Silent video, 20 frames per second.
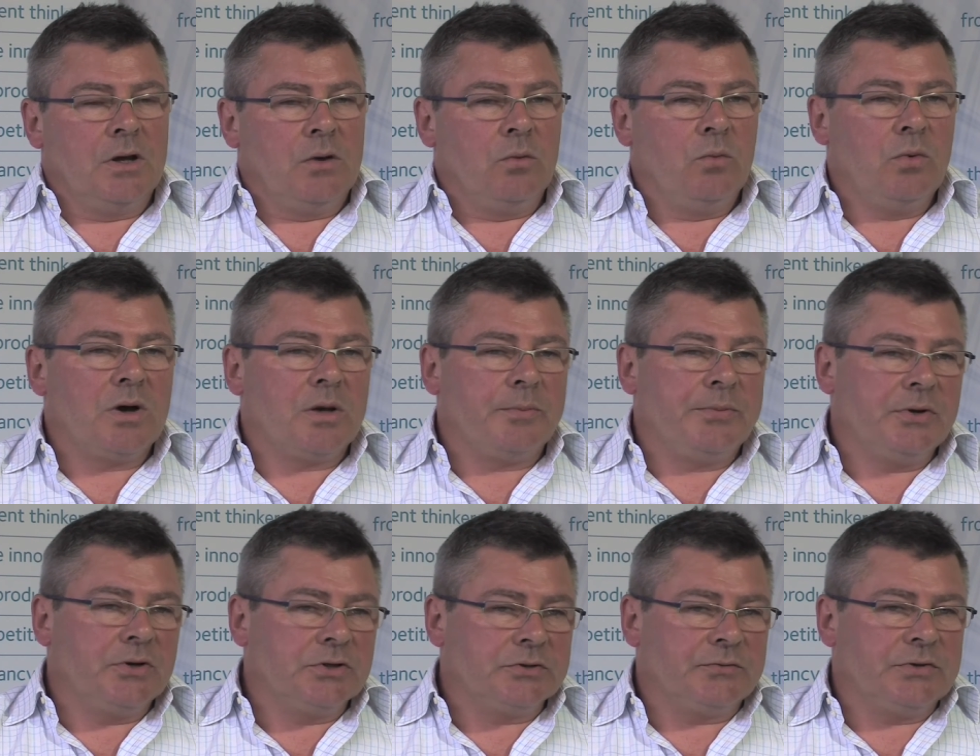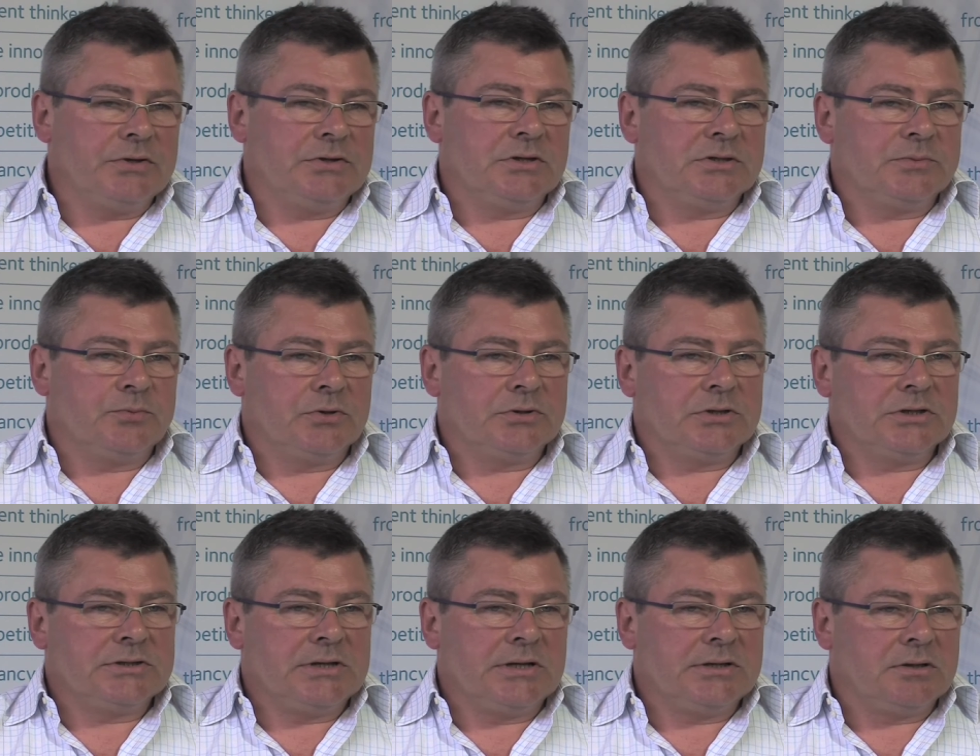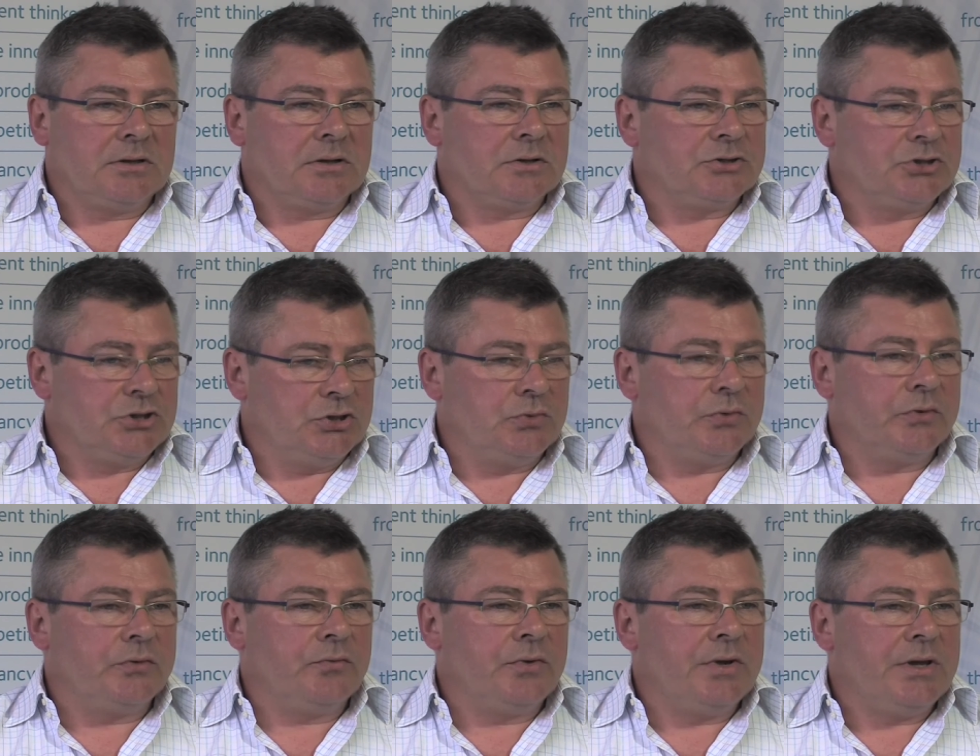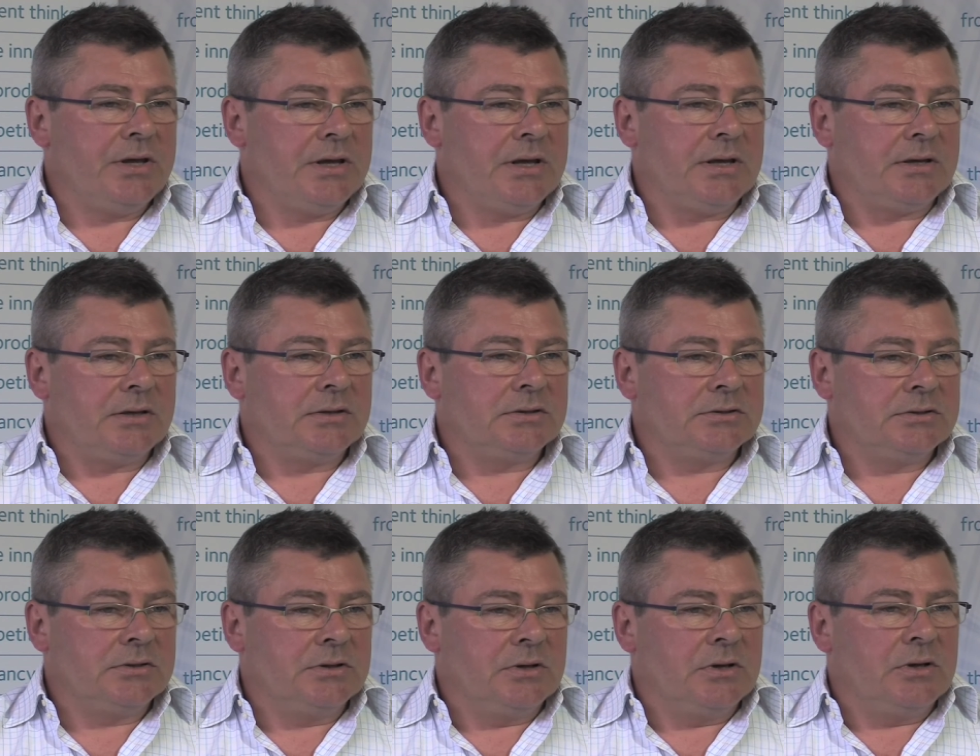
Well, because research projects tend to last 2 or 3 years,